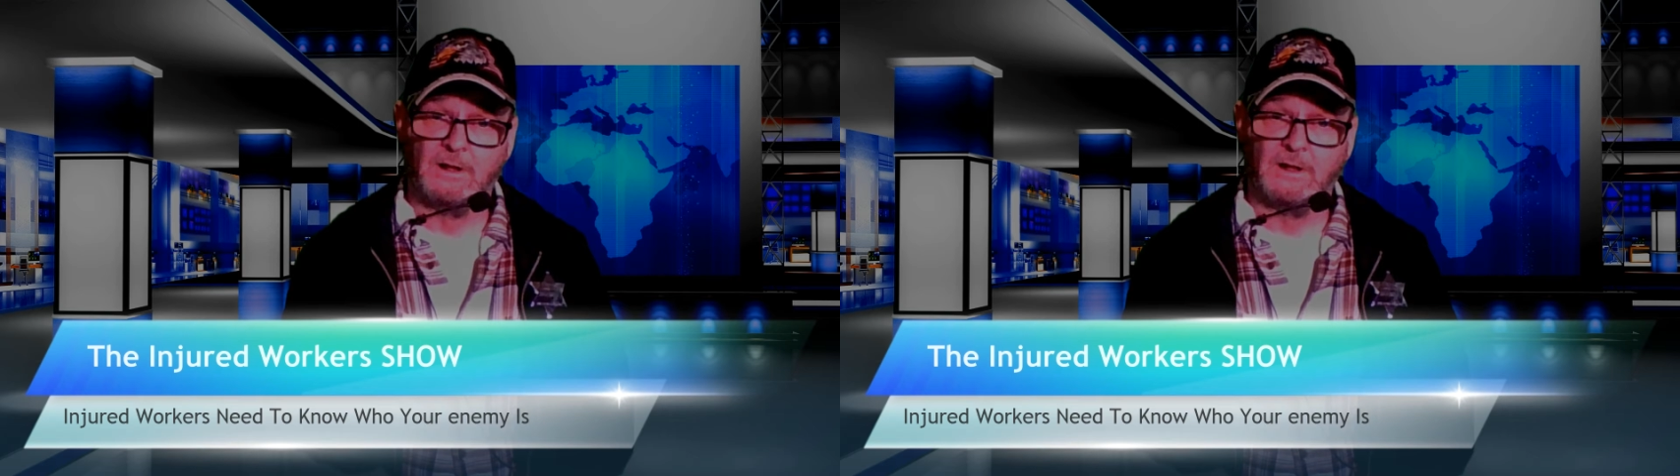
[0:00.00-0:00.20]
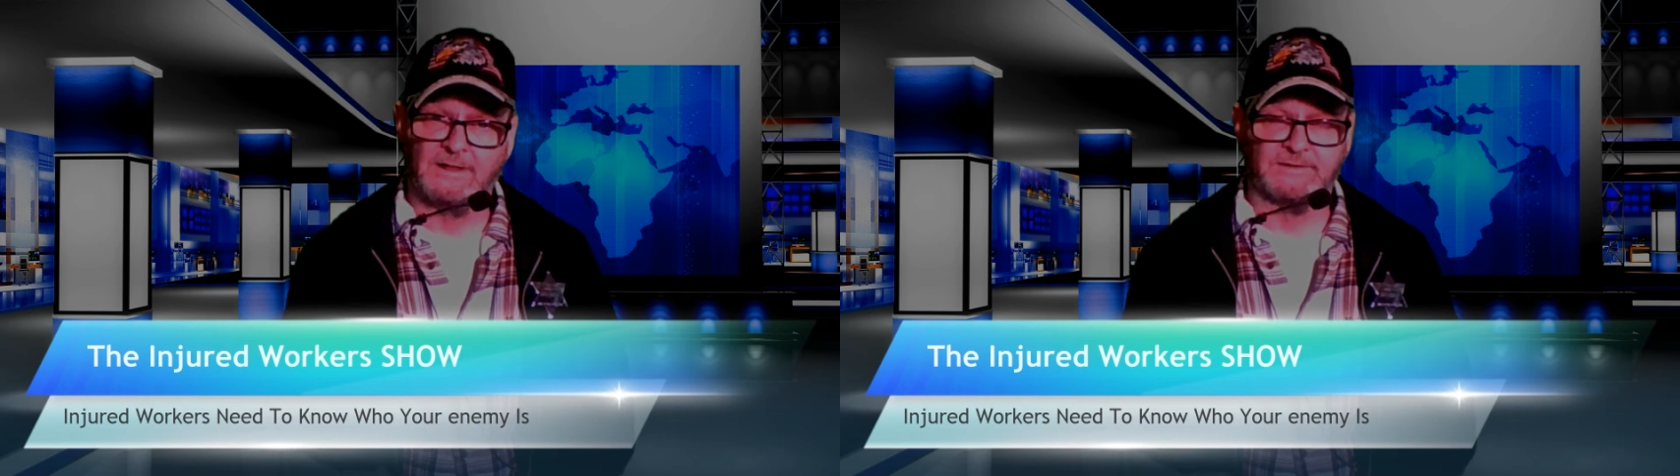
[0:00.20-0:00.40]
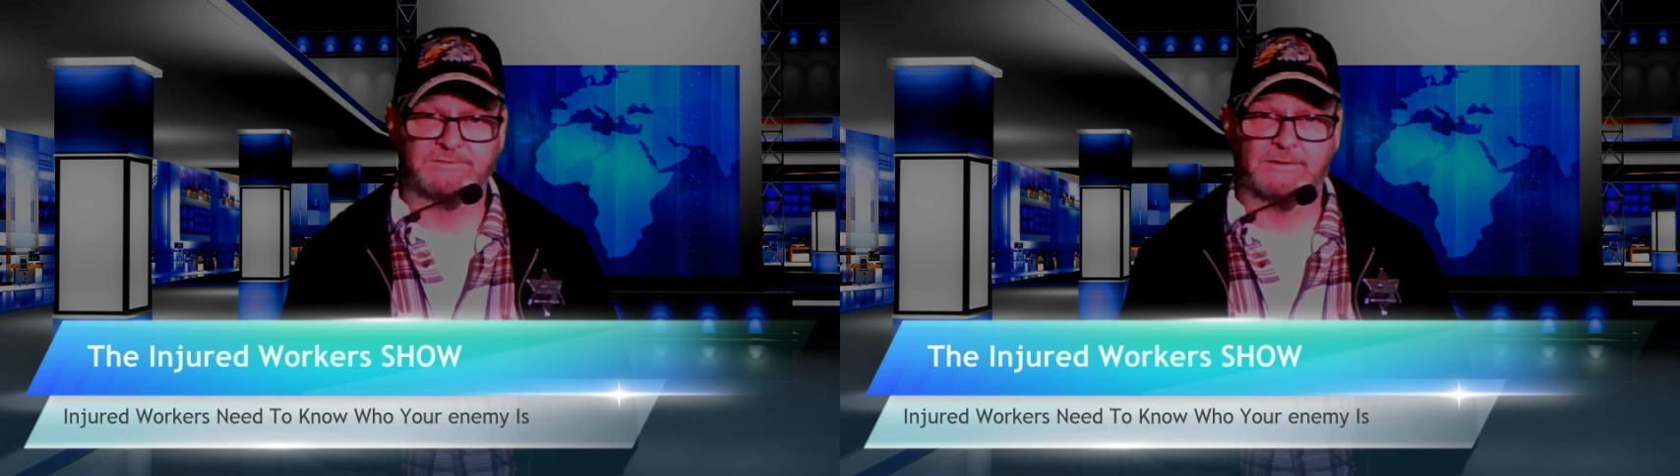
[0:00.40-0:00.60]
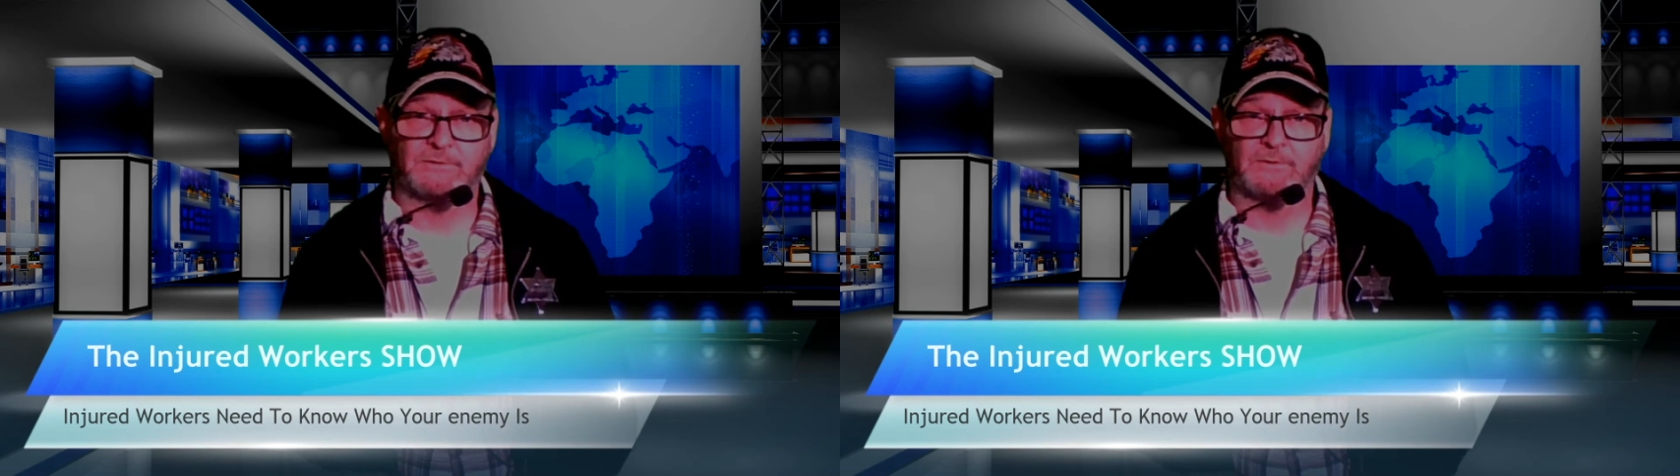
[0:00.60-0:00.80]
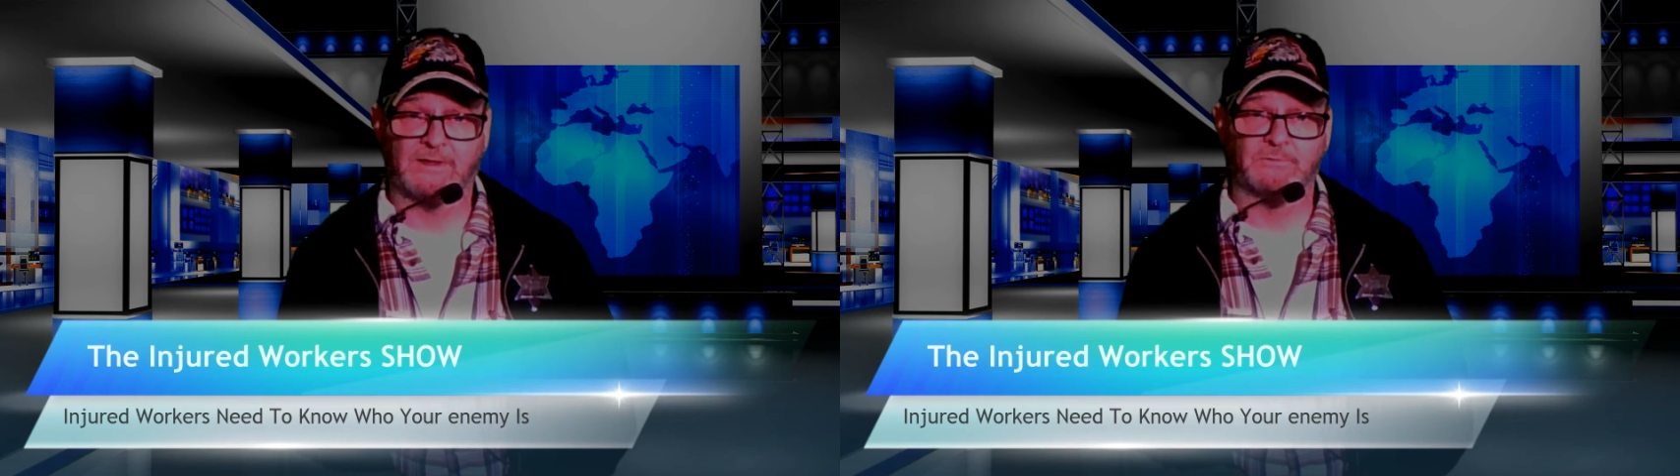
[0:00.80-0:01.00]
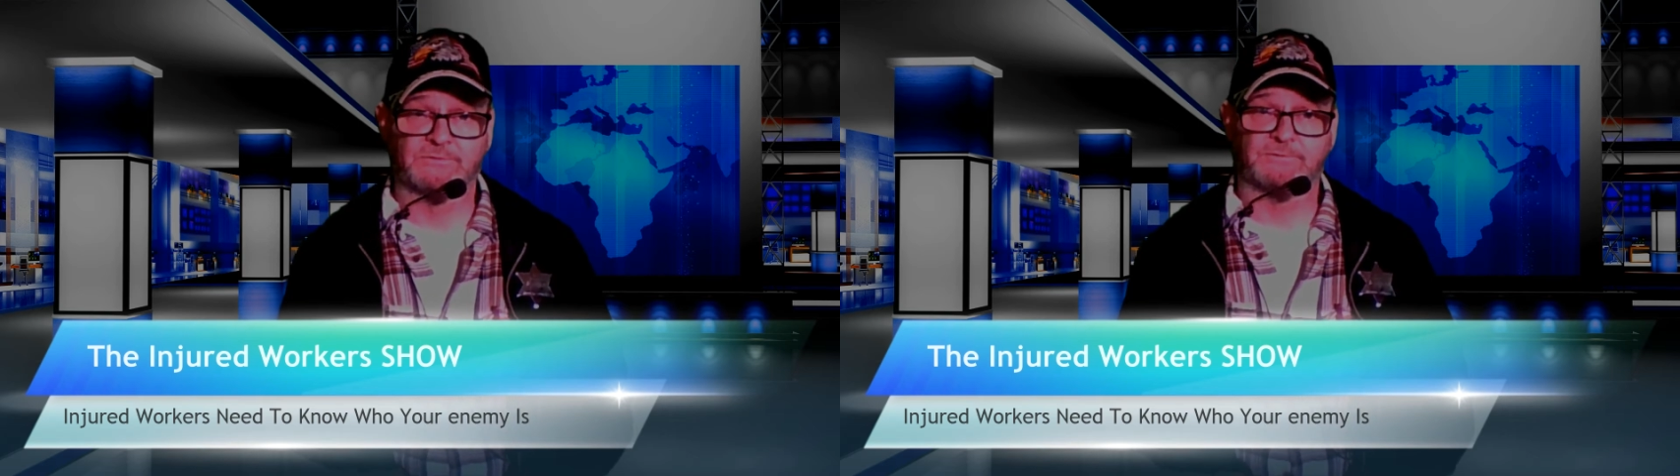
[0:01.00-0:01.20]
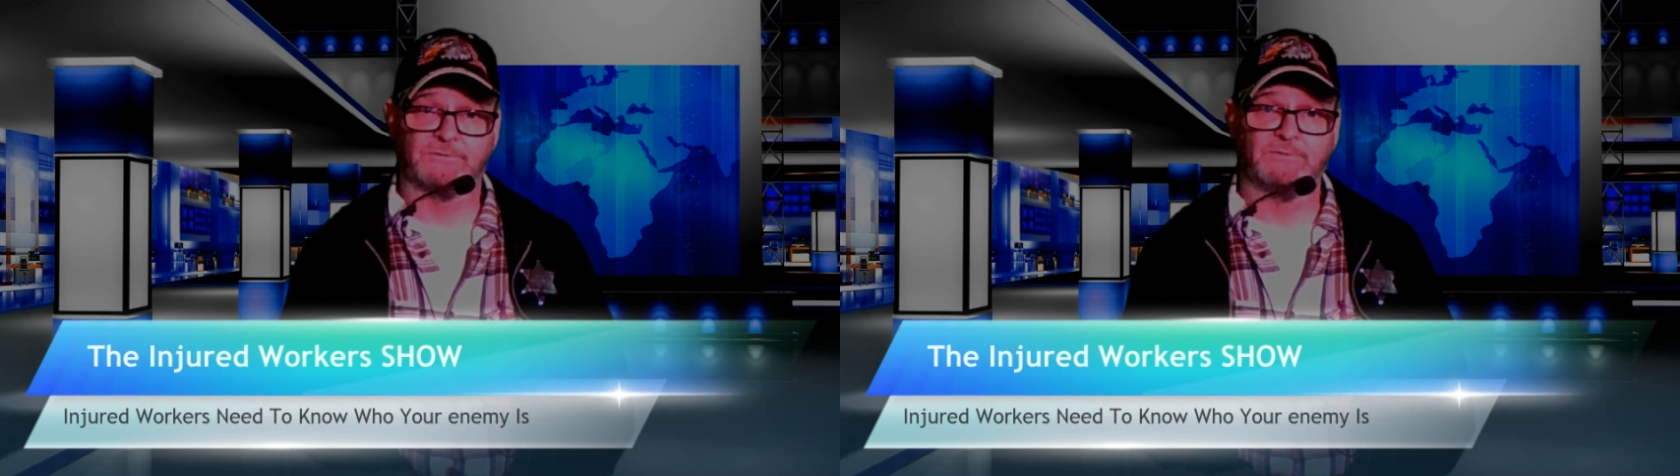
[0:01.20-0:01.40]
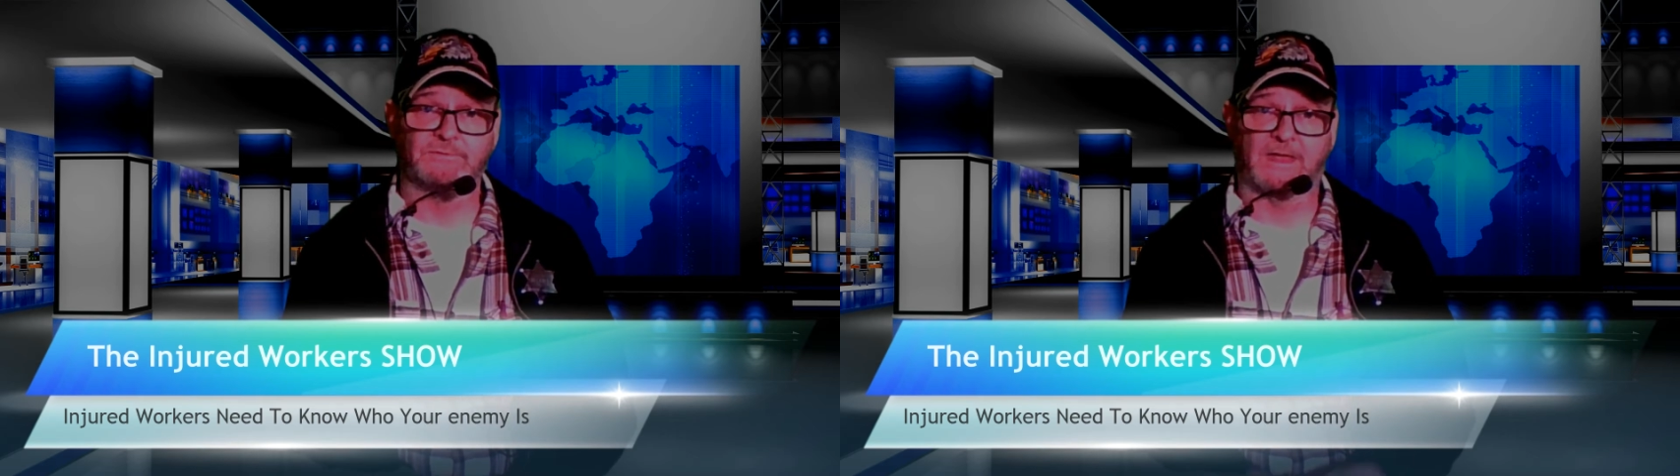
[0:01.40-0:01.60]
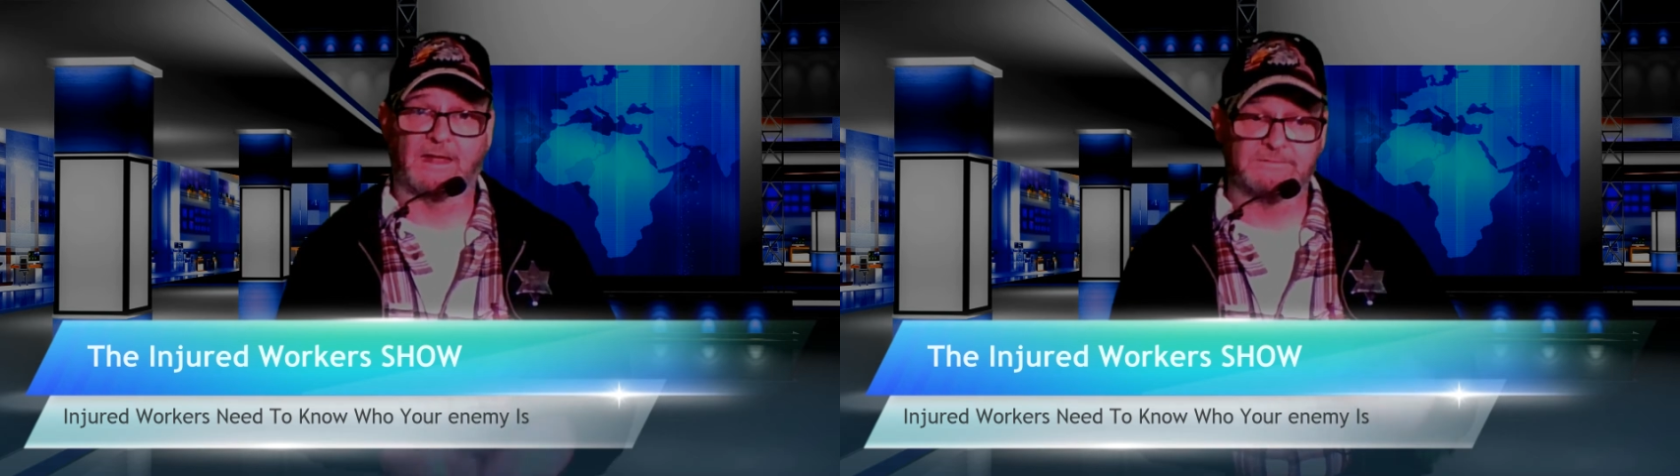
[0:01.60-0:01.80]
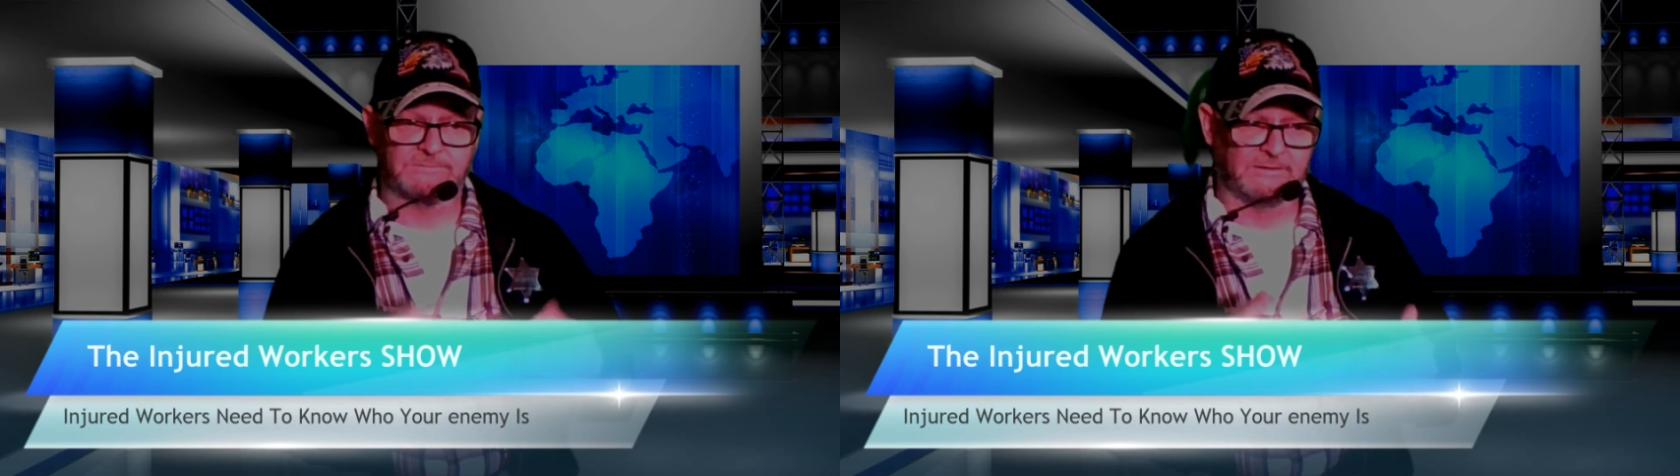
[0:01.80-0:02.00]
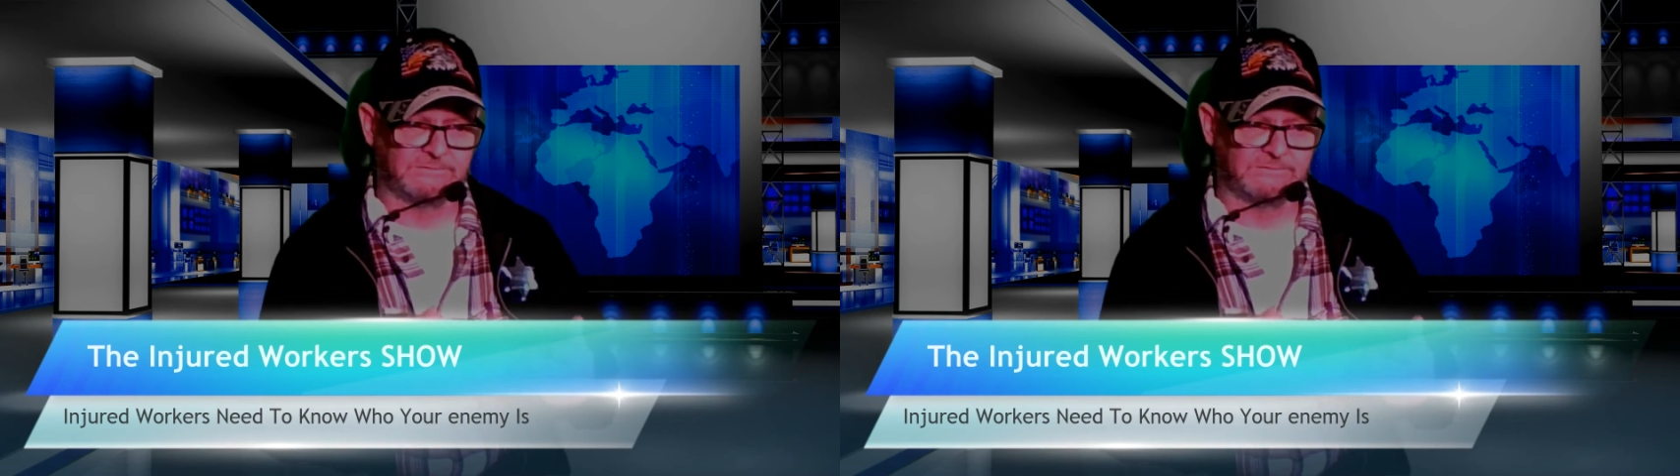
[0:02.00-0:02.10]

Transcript: And until you're able to do that,